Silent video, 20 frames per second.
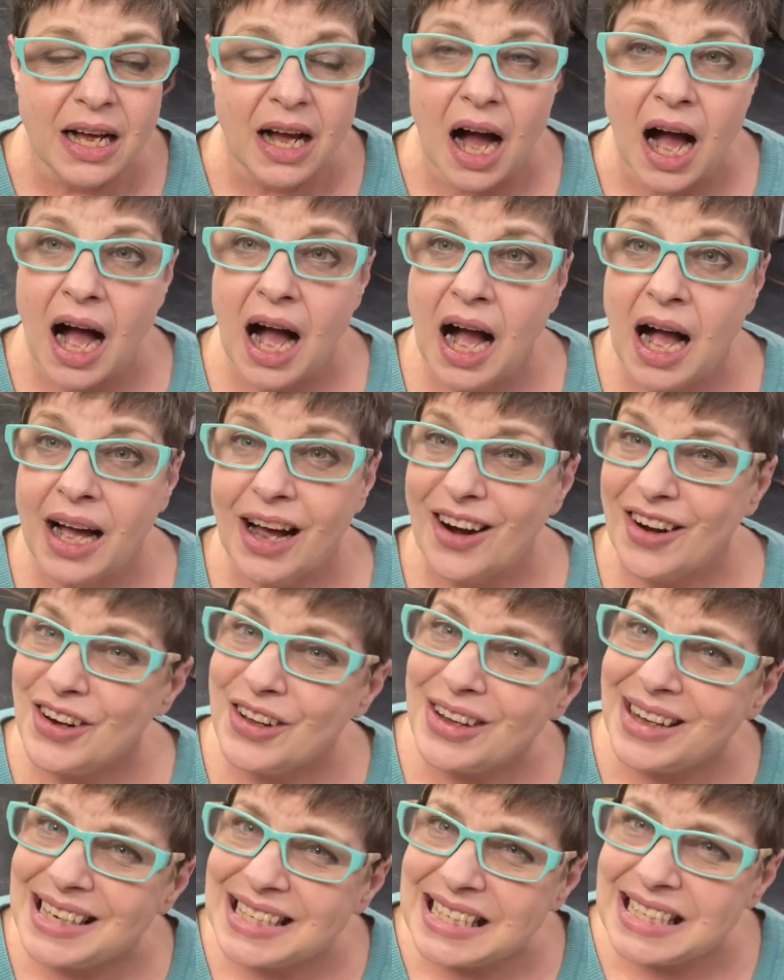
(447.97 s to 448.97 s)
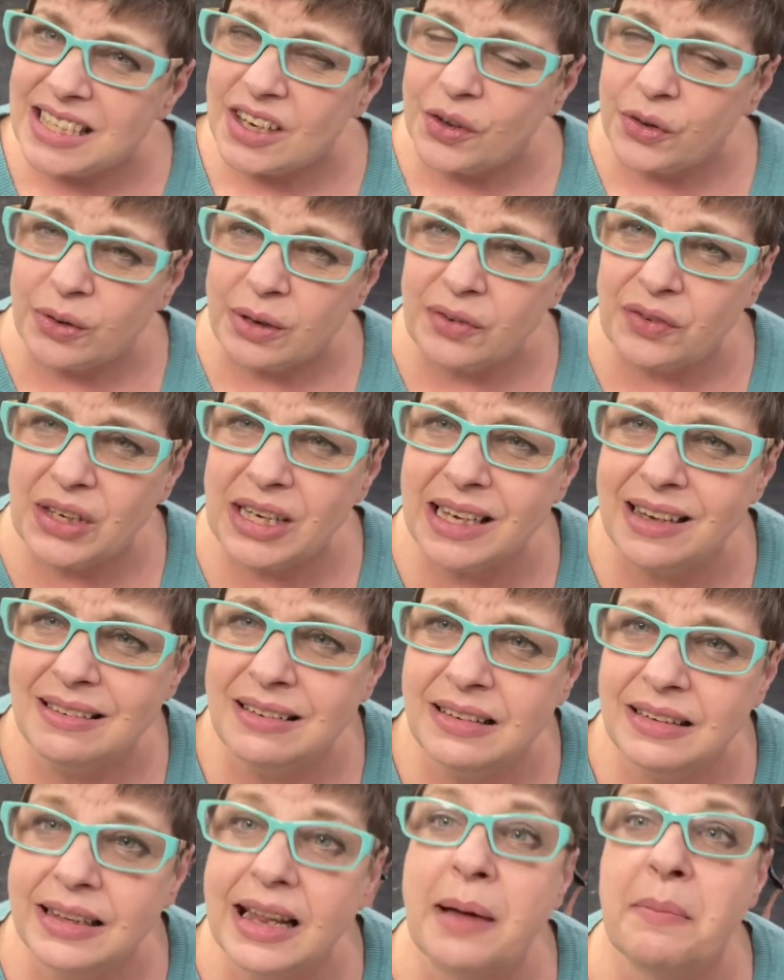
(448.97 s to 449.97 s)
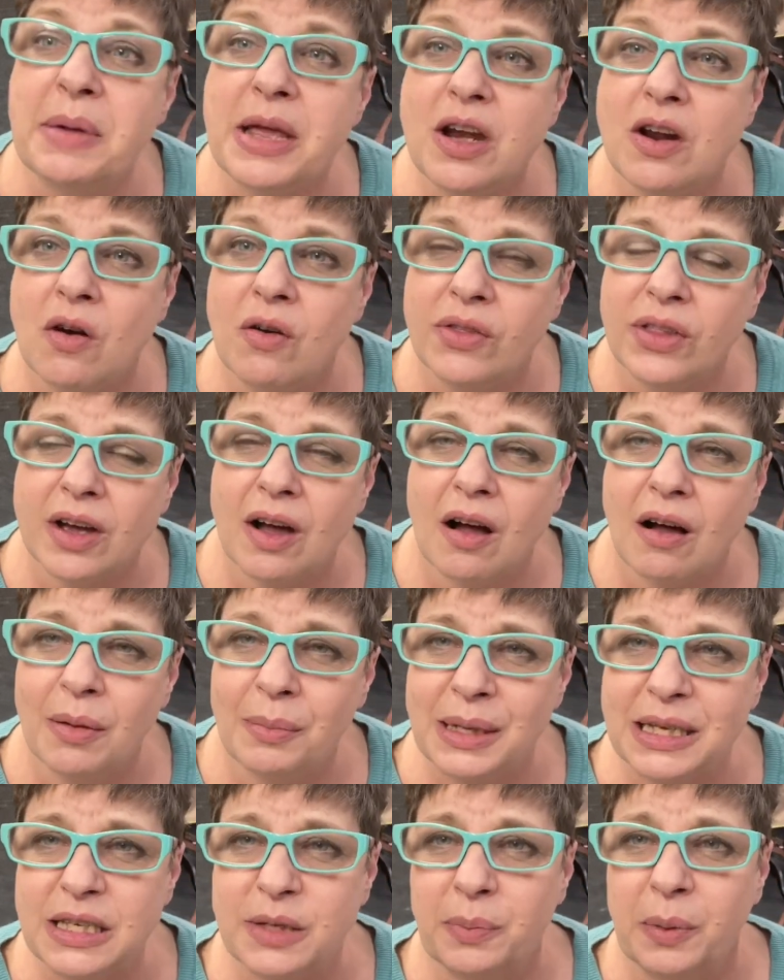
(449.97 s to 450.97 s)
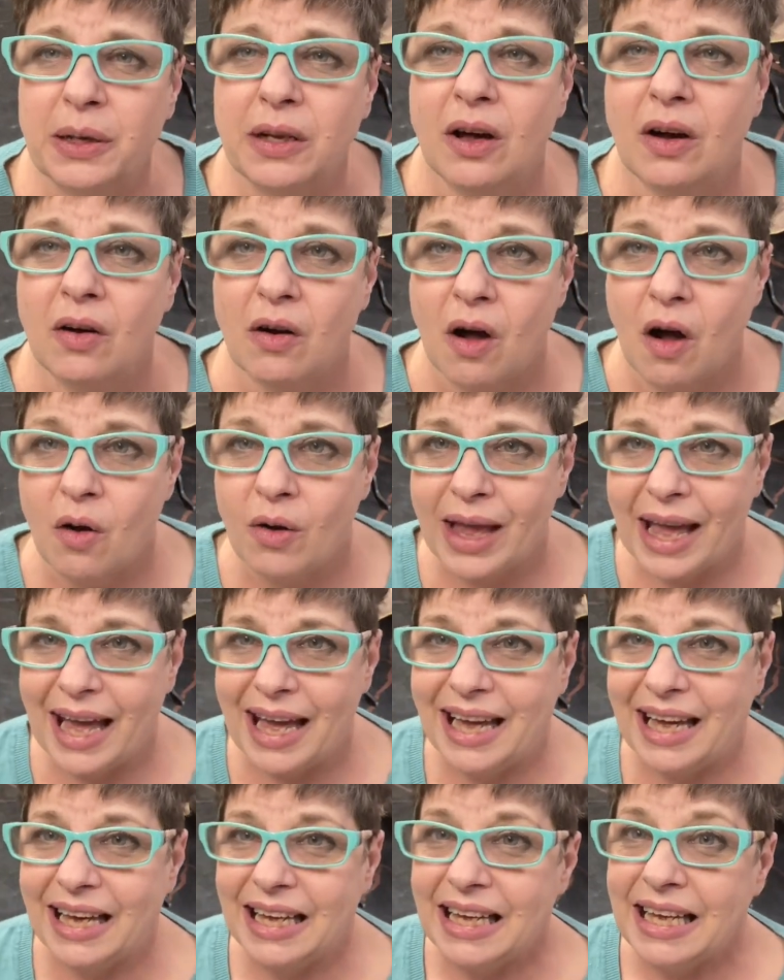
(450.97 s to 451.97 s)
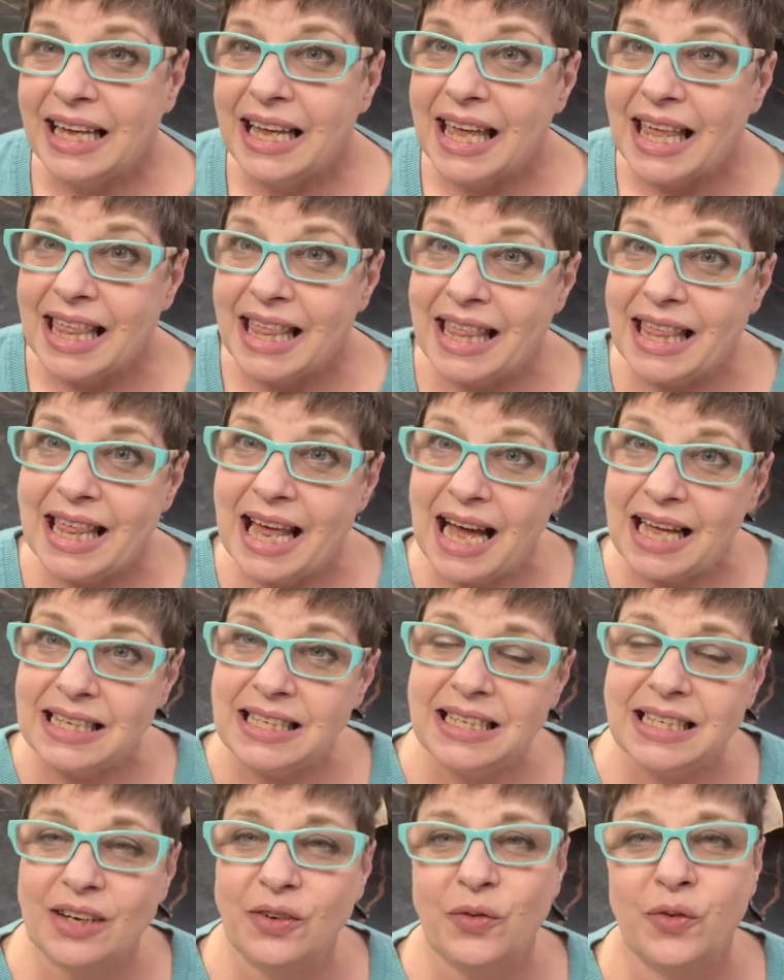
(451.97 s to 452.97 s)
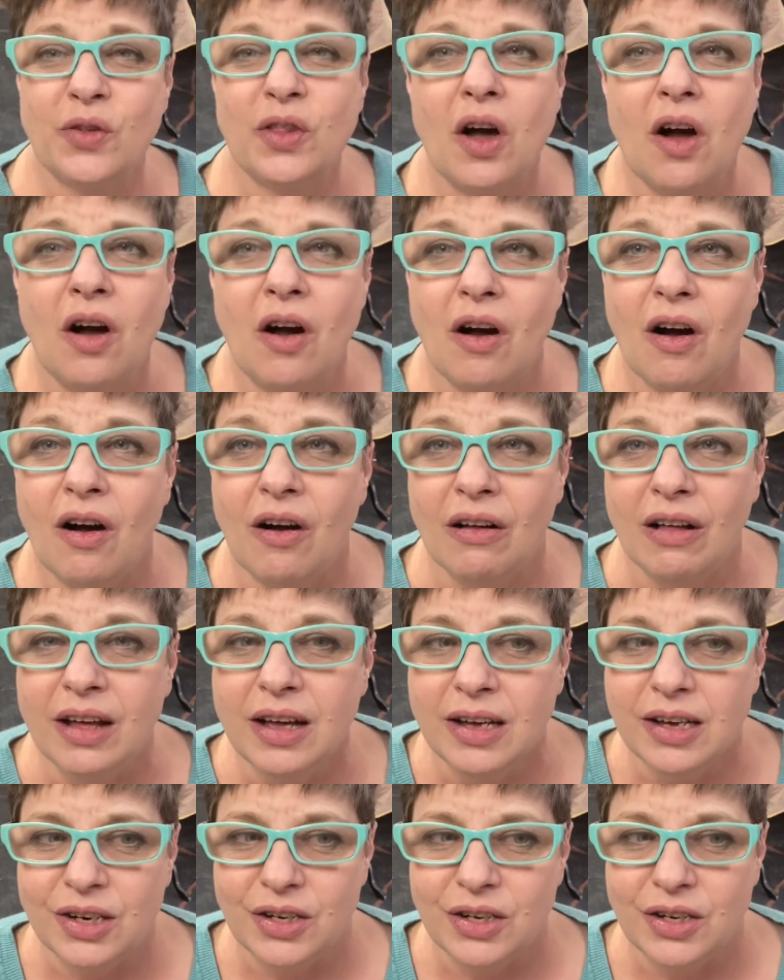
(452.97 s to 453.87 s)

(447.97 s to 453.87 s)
Are you guys still thrifting? Let me know in the comments below. Okay, that's it for the haul.